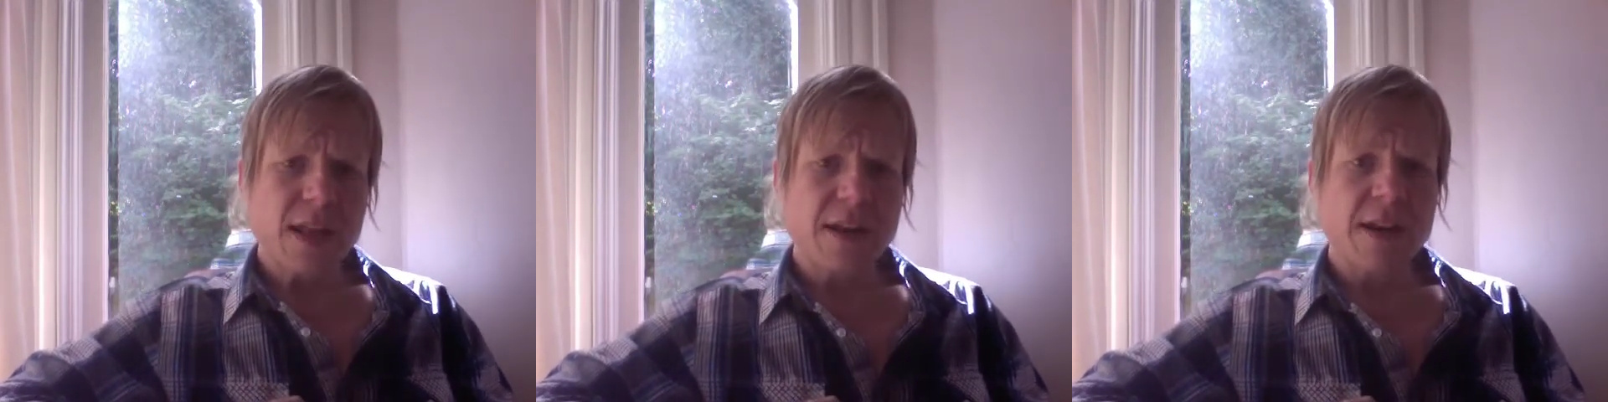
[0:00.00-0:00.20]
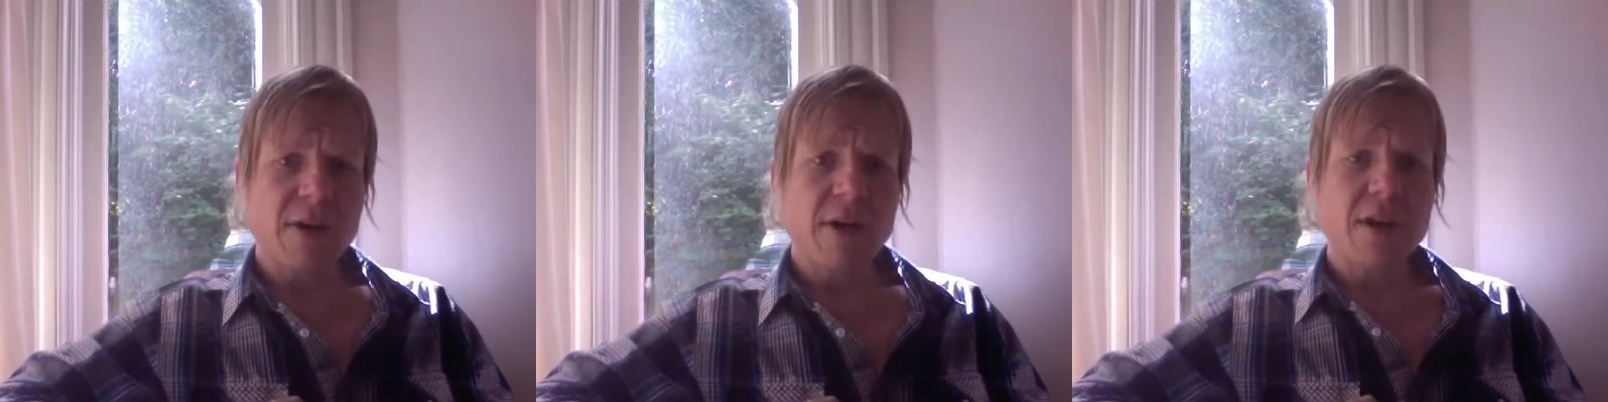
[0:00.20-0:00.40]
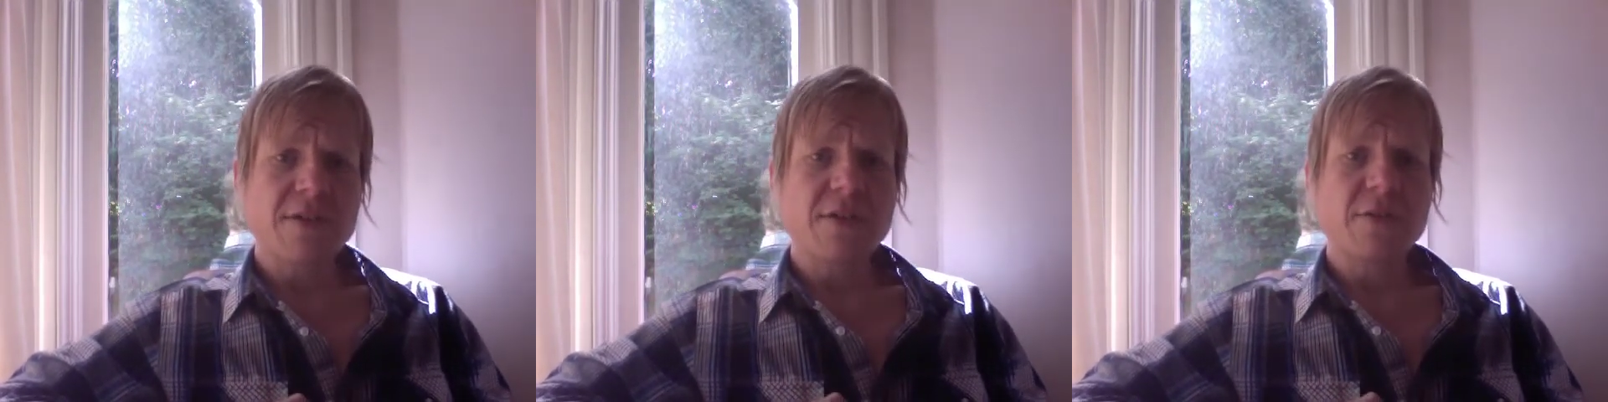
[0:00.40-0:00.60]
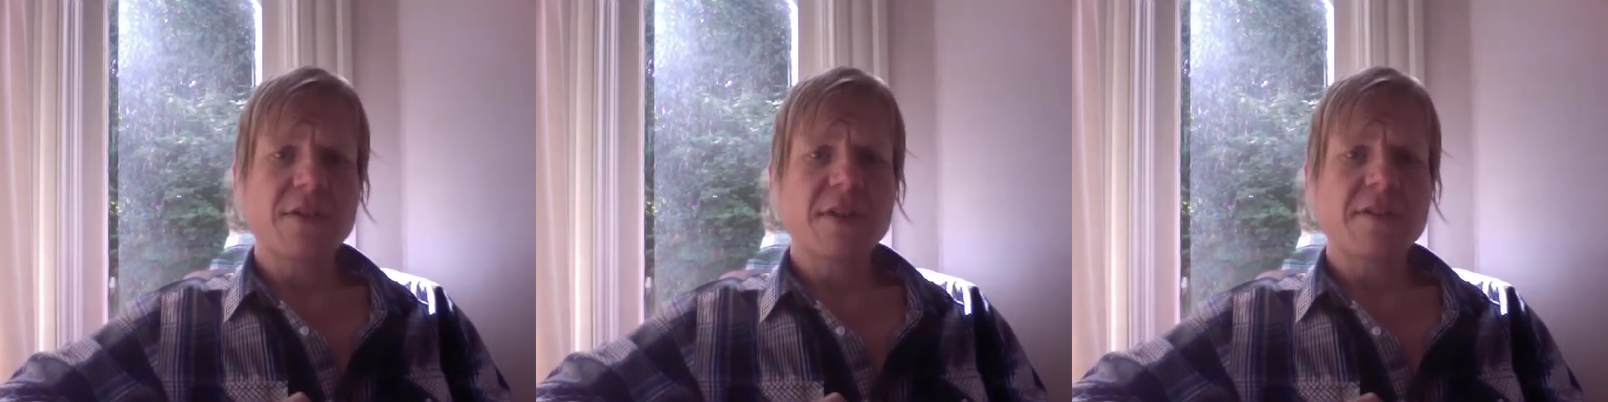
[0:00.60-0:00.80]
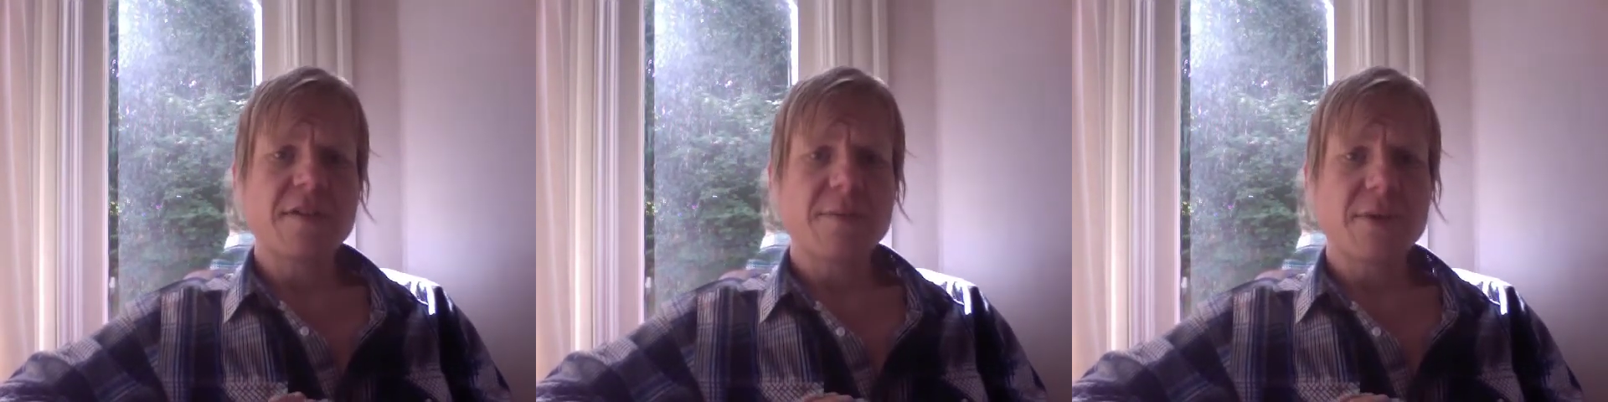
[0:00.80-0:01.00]
Now also in
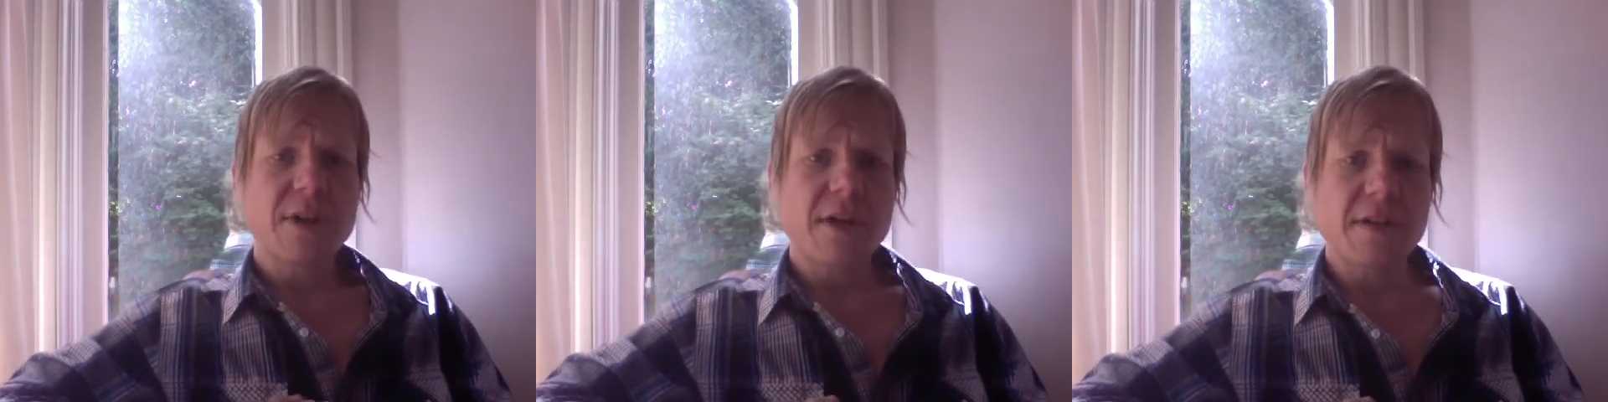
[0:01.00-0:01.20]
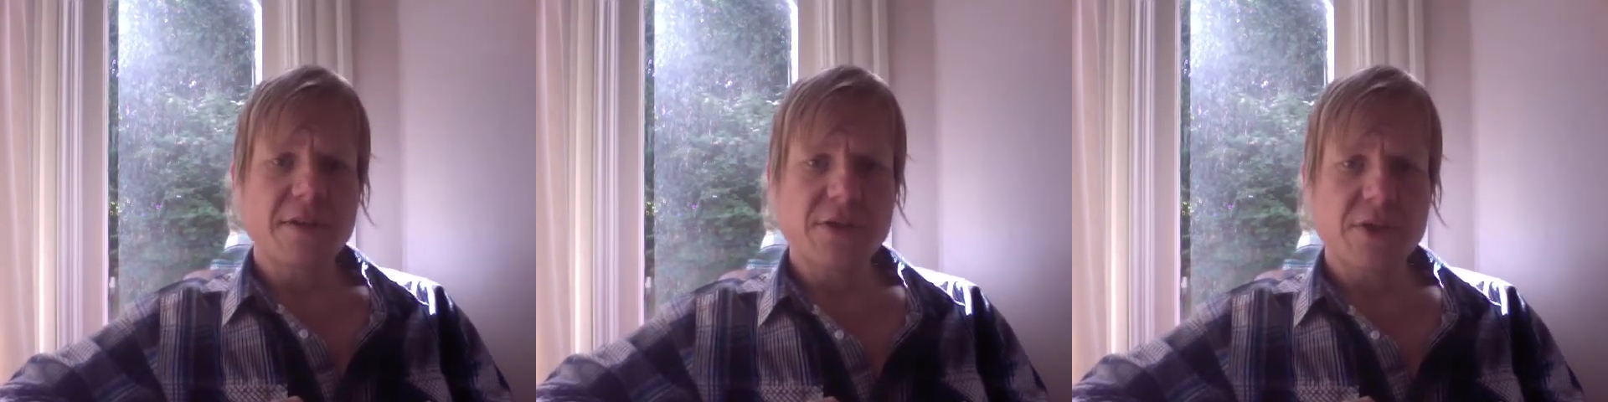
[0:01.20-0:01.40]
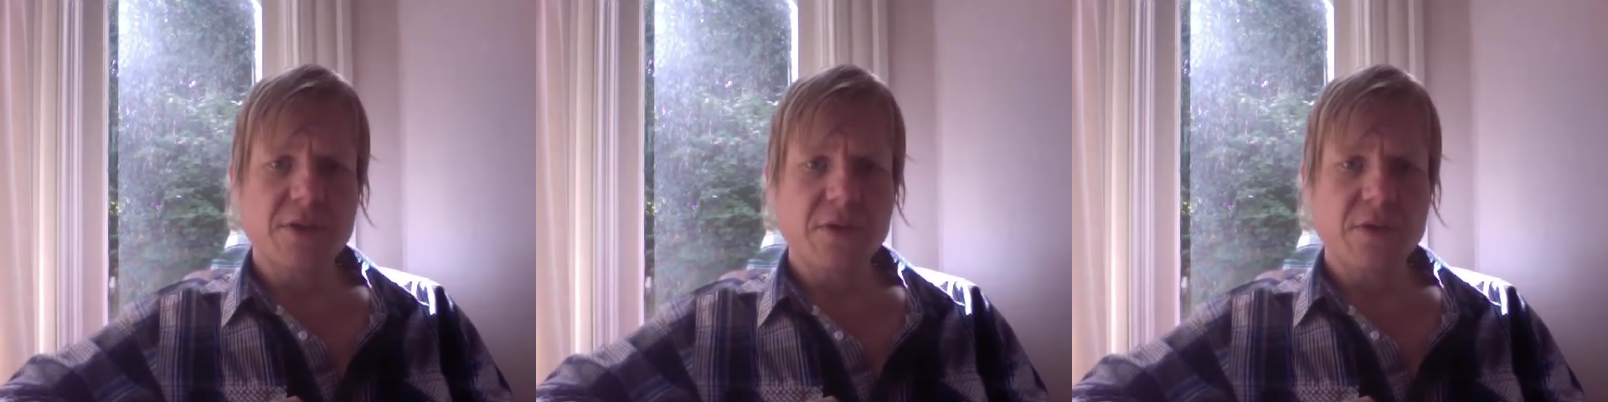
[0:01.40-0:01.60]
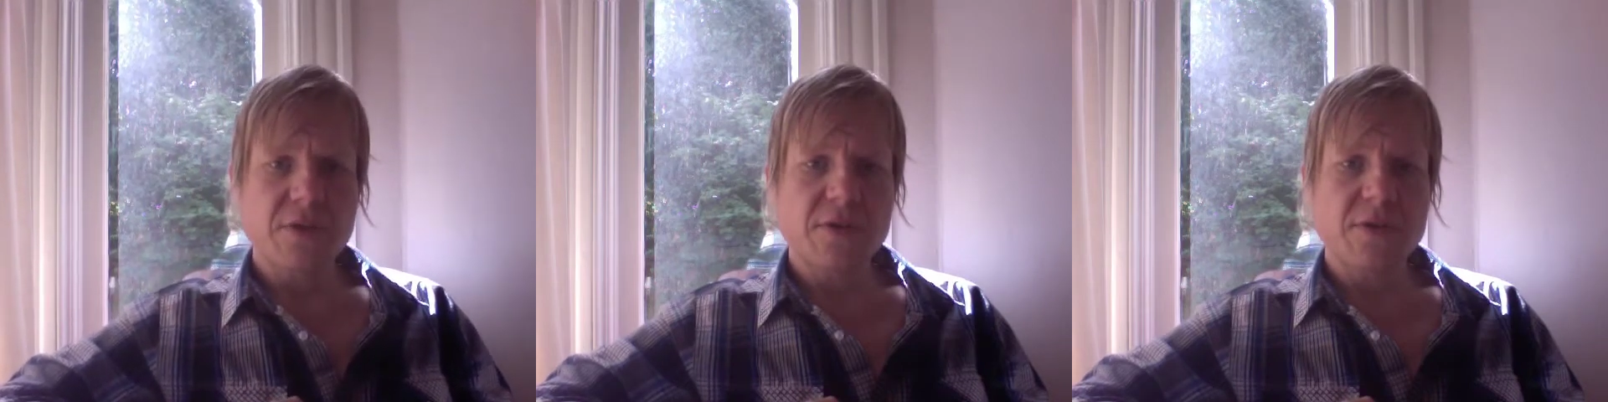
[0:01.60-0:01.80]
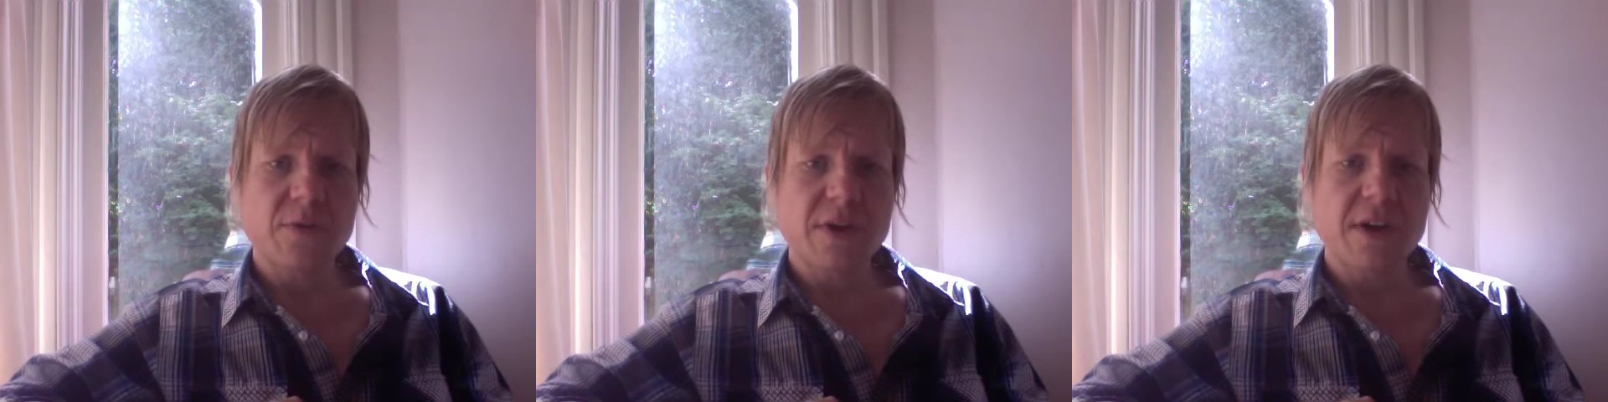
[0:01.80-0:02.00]
the Simpleology
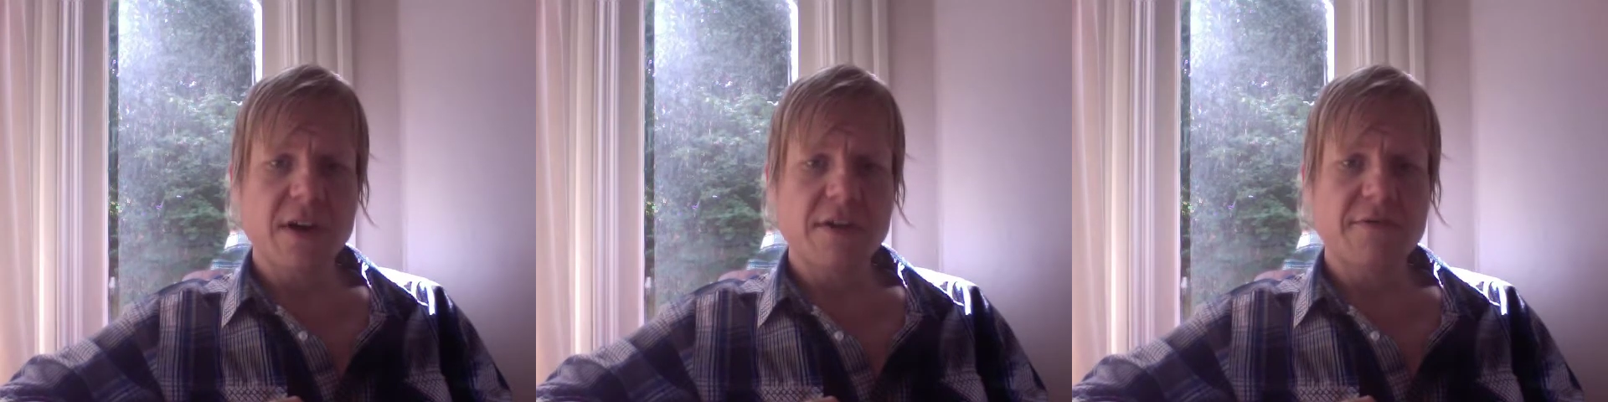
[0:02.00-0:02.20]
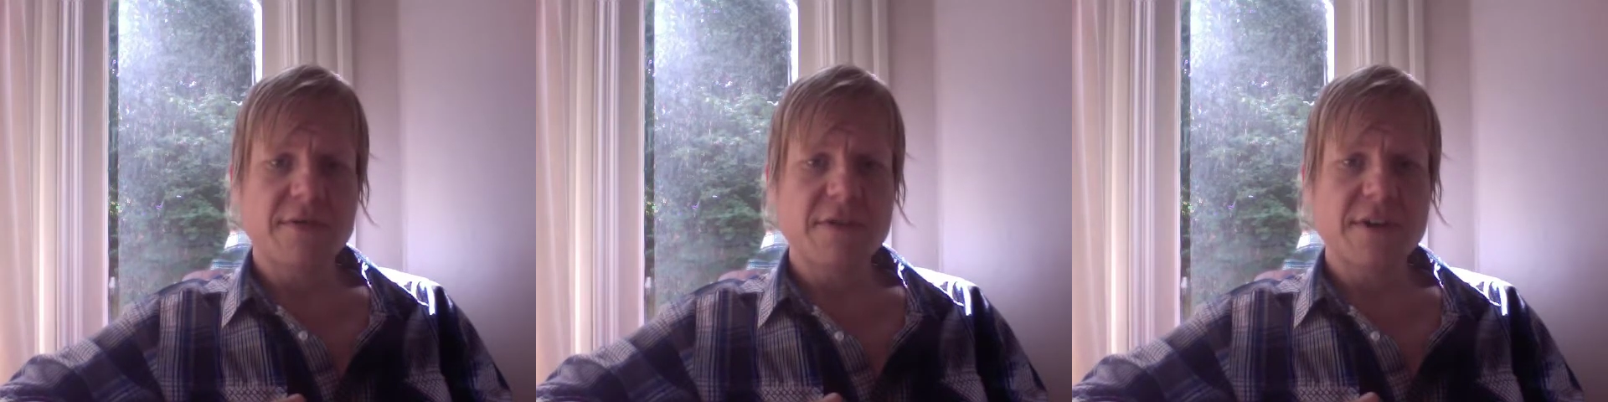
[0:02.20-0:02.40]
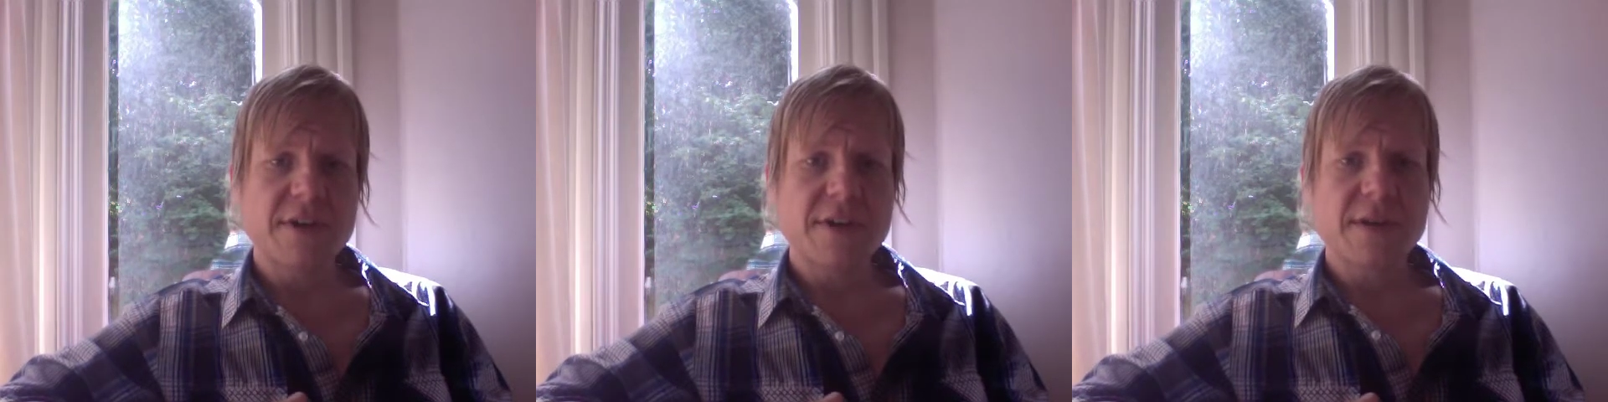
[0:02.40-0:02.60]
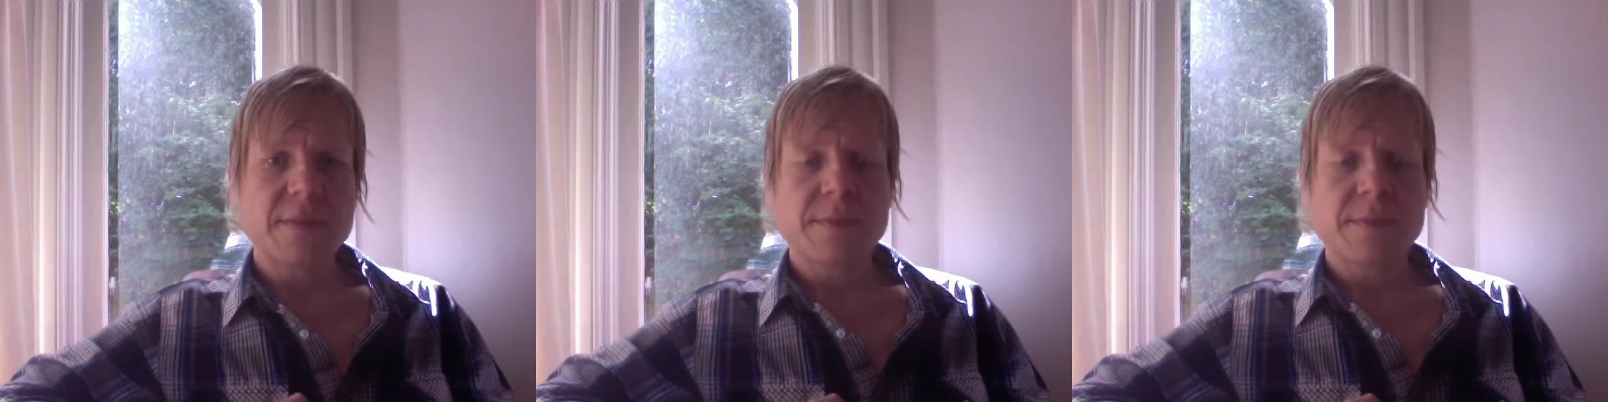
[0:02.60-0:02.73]
course we covered